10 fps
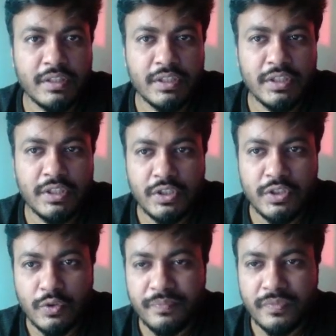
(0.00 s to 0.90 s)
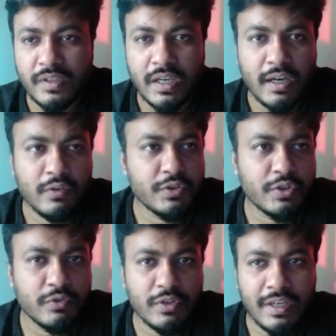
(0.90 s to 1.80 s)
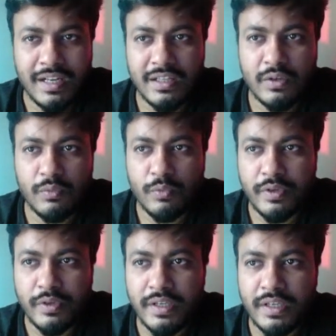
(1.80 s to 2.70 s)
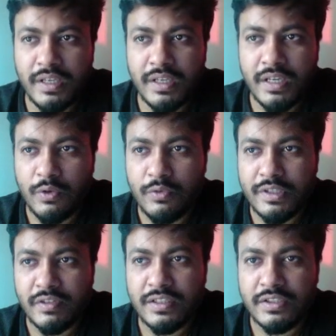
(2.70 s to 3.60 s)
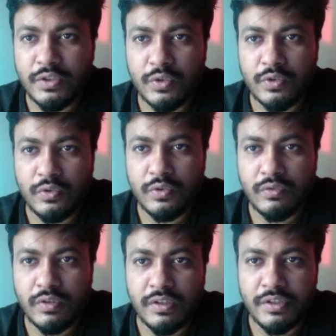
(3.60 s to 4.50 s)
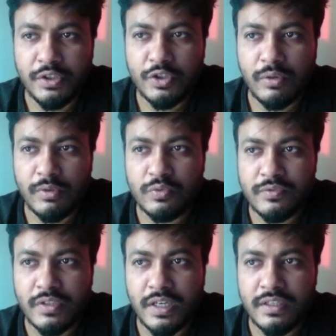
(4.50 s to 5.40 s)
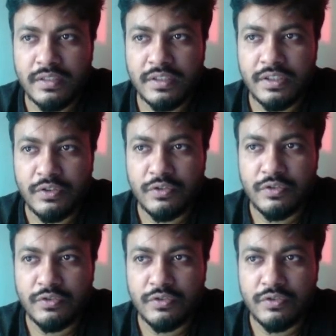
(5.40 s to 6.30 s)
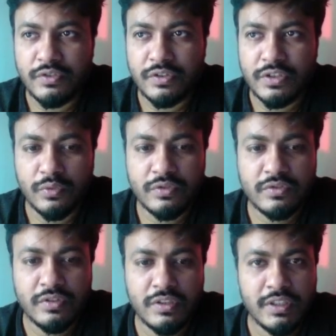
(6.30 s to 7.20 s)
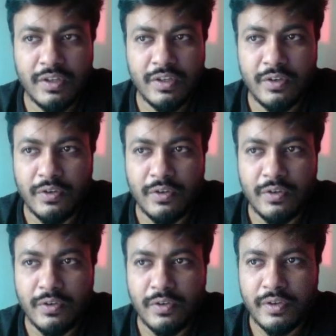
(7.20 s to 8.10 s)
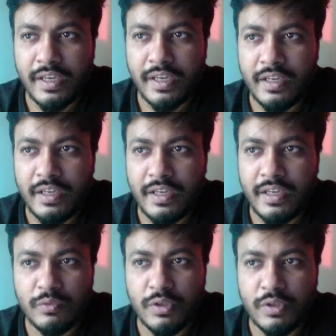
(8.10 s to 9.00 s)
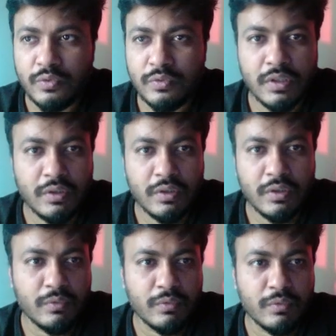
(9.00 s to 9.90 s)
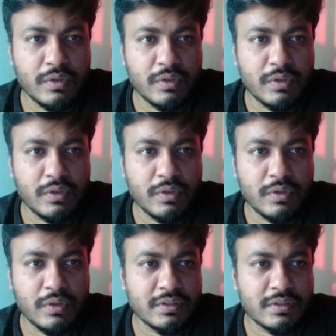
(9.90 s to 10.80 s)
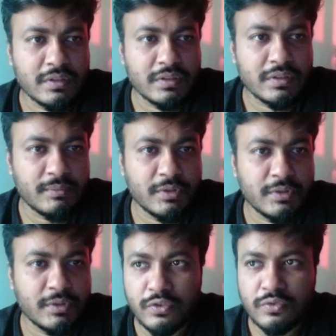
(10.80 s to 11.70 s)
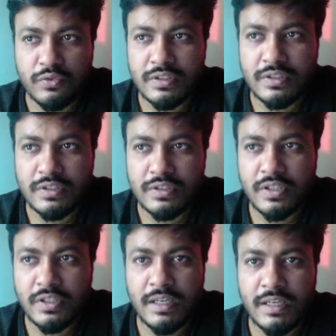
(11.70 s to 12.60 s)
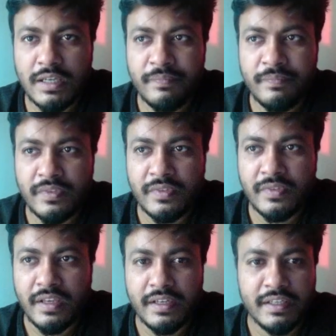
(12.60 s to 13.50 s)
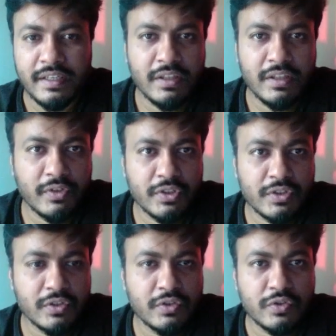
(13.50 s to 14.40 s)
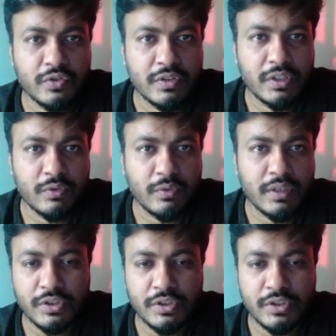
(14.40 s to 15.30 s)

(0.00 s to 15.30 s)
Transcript: So I will show you another way how you can create your e-commerce website using these tools. Okay, so if you want to watch this kind of tutorial, so don't forget to subscribe and hit the bell notification so that when I upload